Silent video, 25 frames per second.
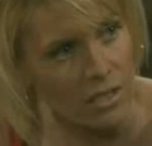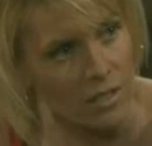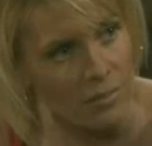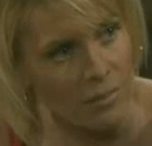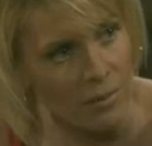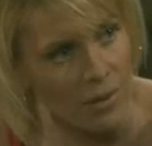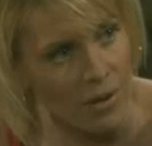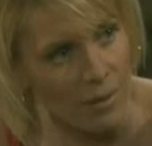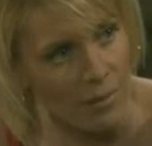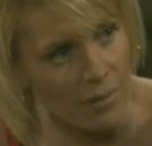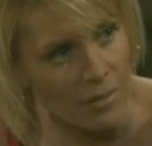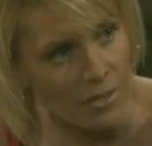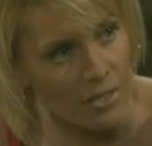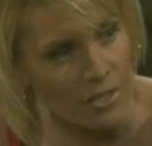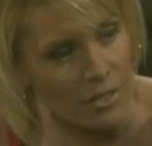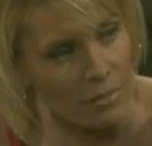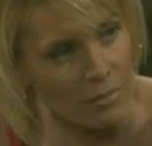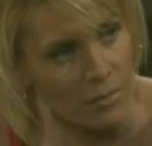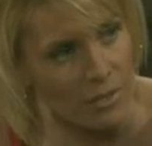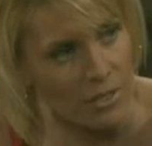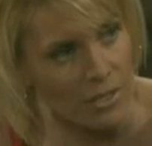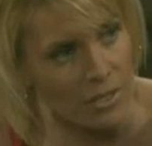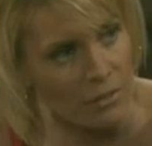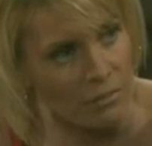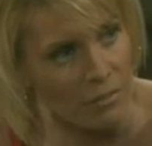He promised
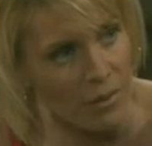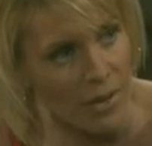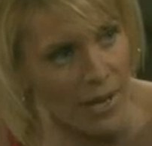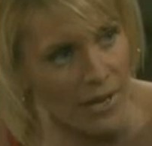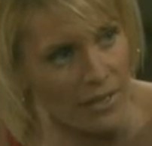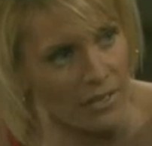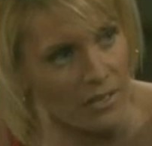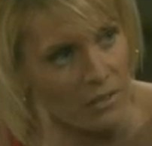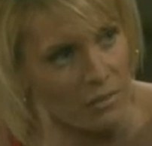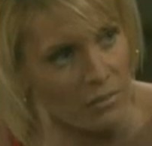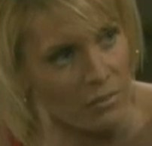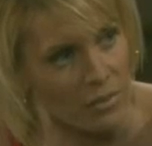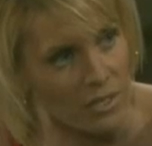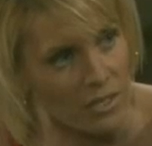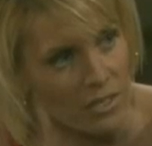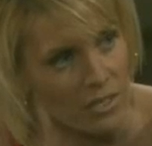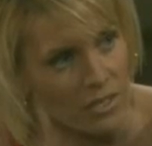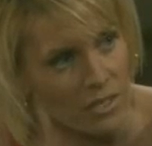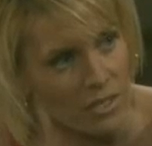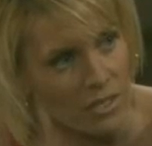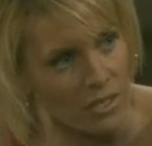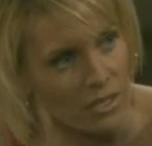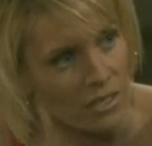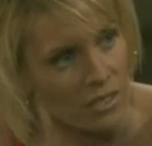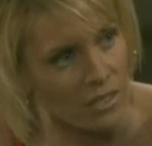to bring you back to me.
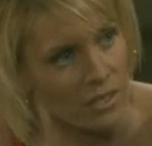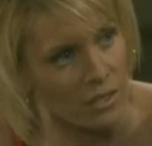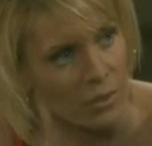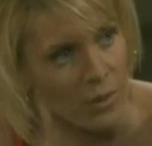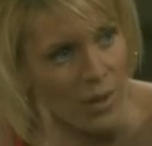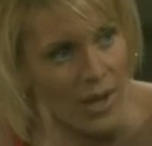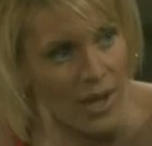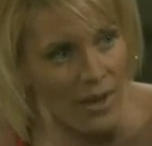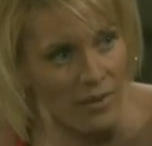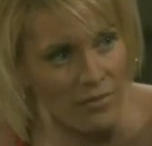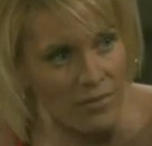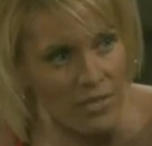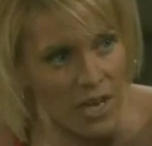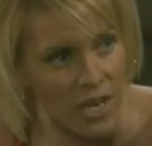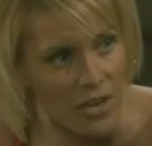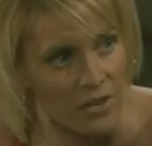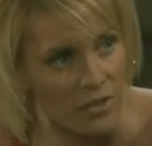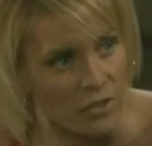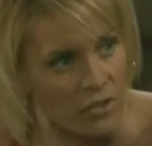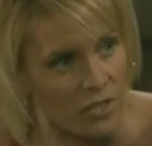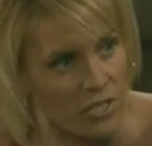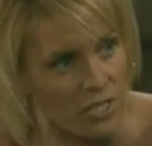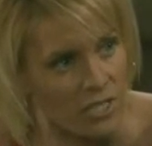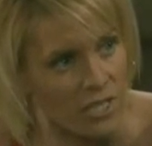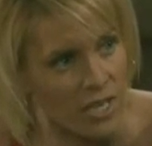You have to
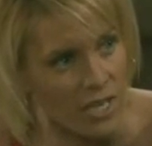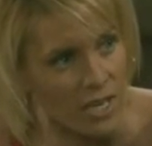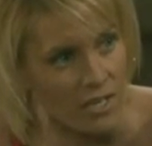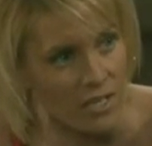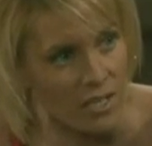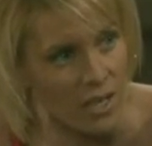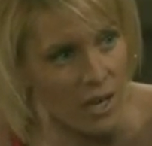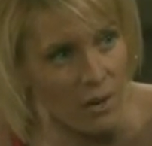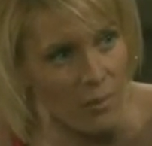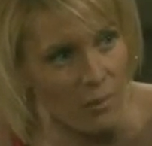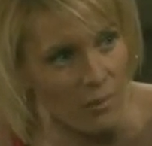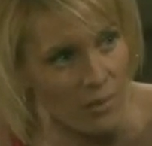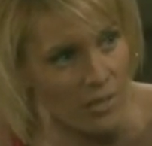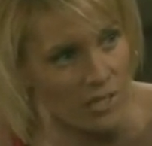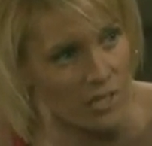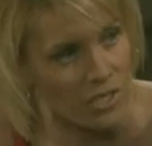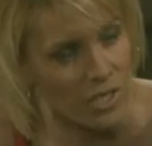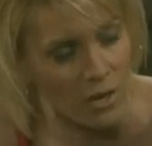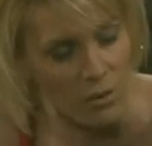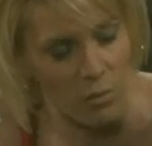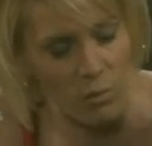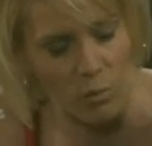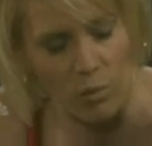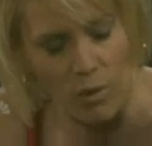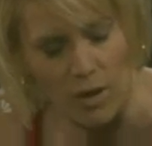understand how much I